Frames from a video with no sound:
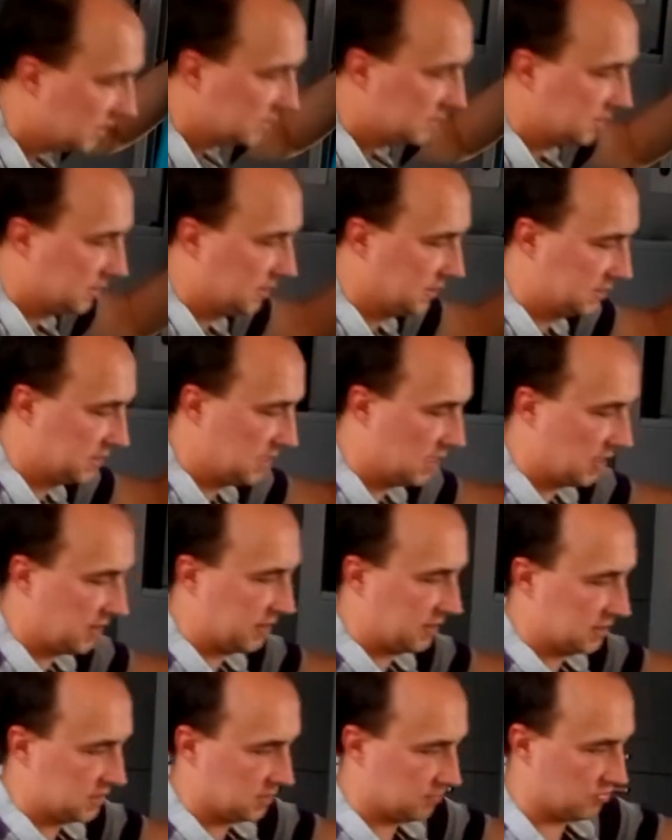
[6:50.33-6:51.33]
so there's
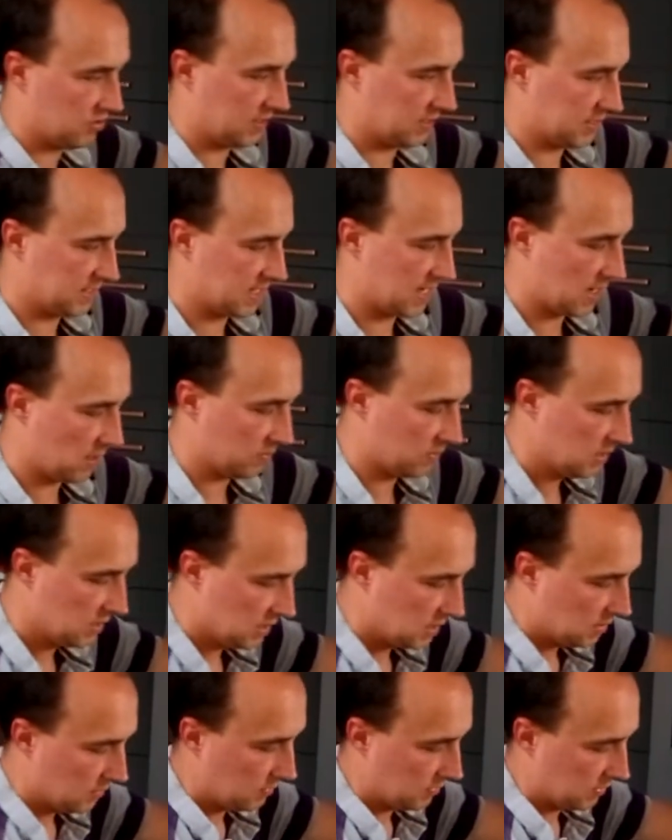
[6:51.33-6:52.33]
nothing to bring down.
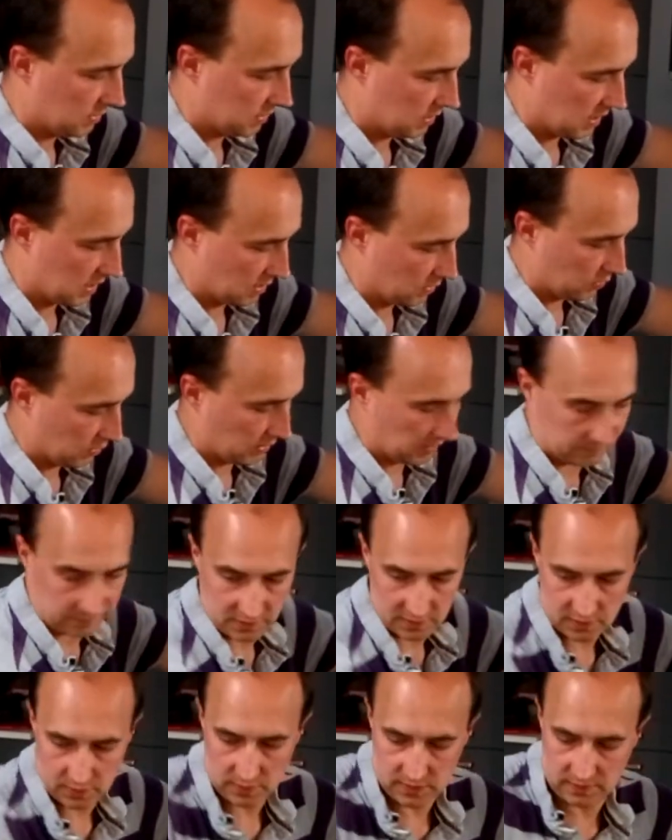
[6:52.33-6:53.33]
Then all I have to
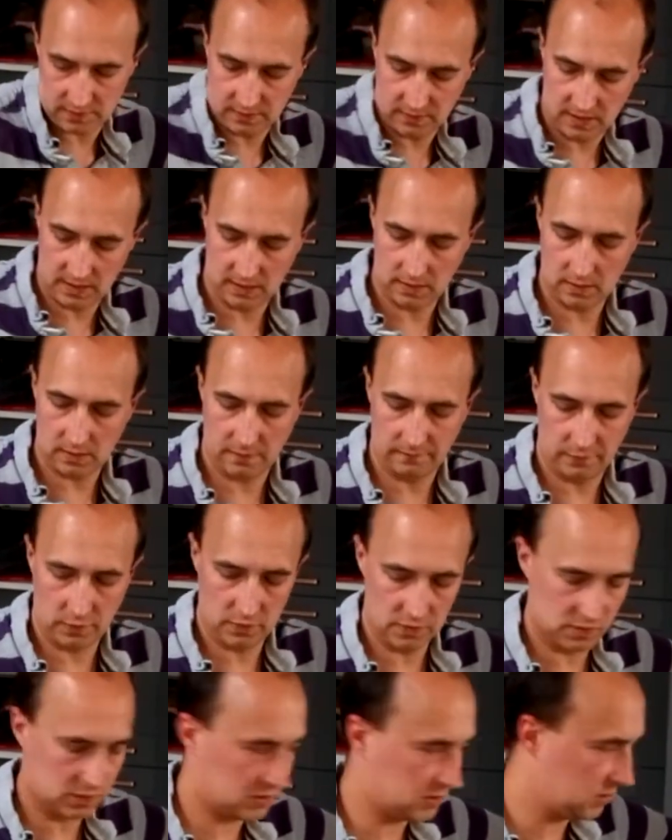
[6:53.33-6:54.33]
do is think, I've got
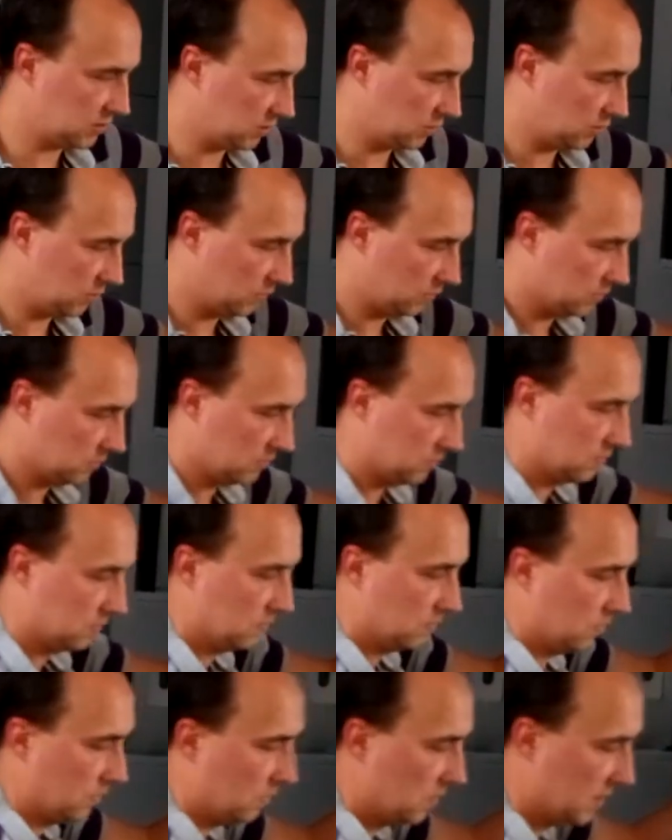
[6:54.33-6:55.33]
2
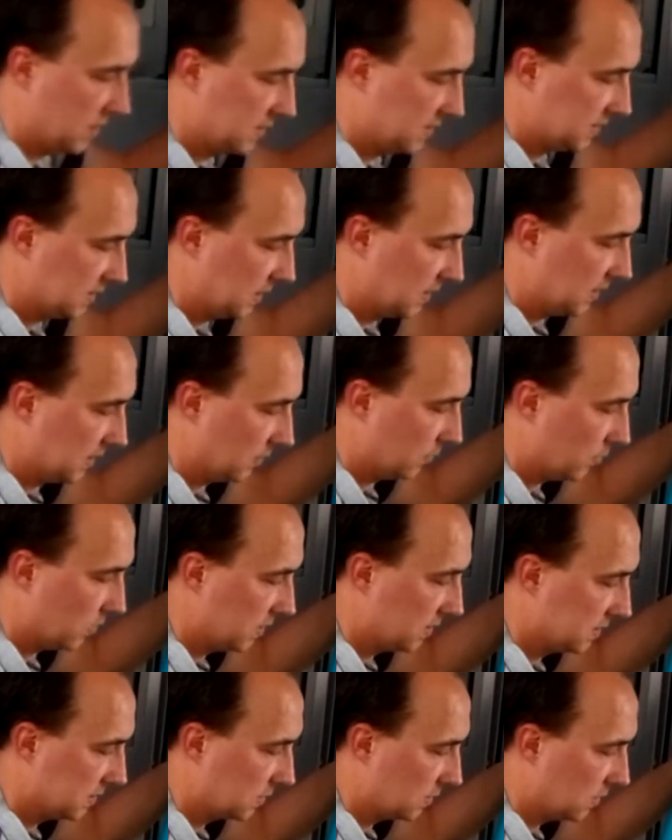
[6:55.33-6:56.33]
1s in the
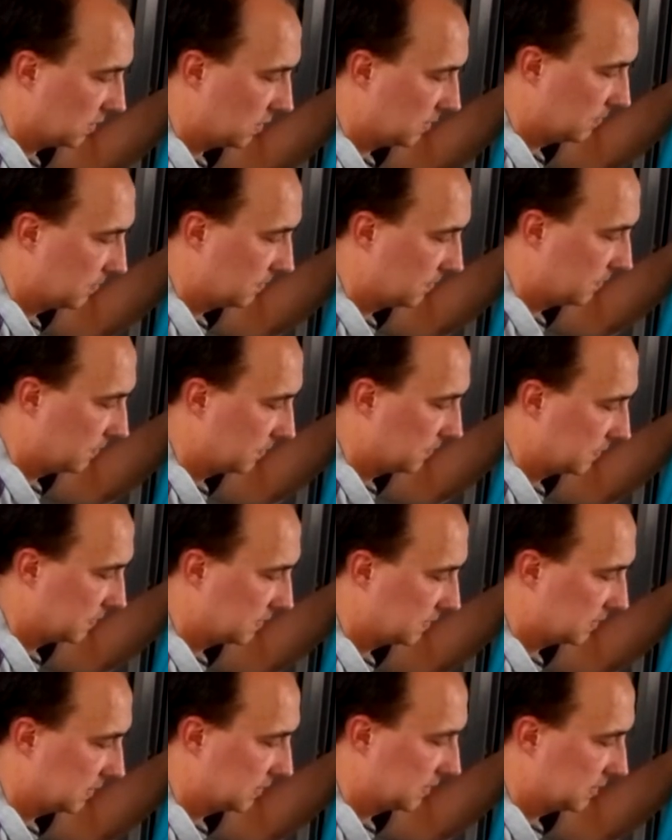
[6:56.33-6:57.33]
ones column,
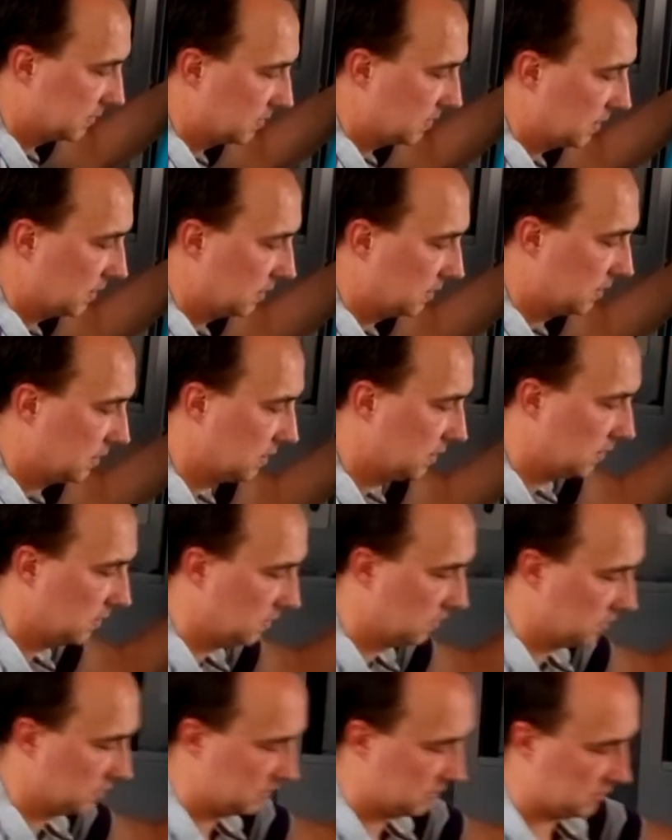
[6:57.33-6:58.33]
so that's my
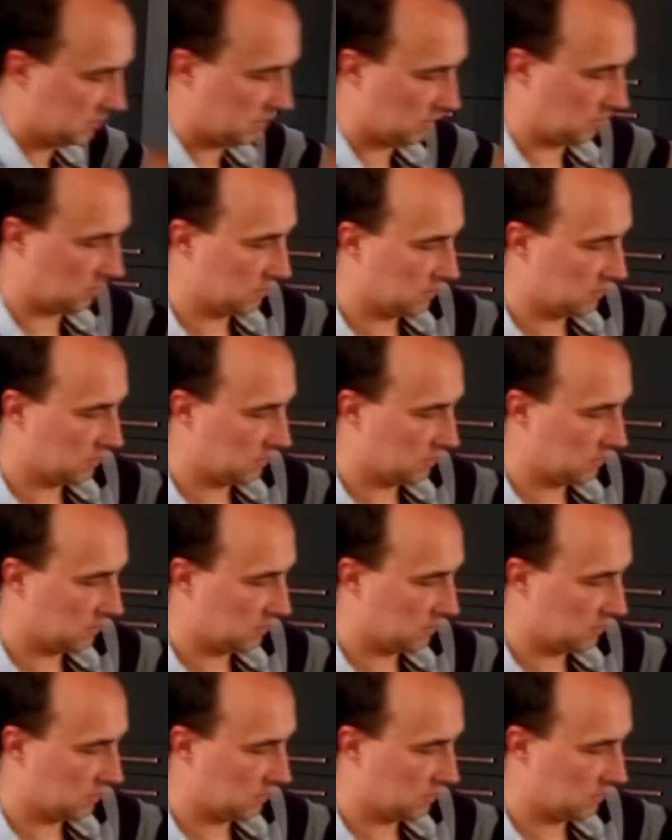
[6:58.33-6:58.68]
2.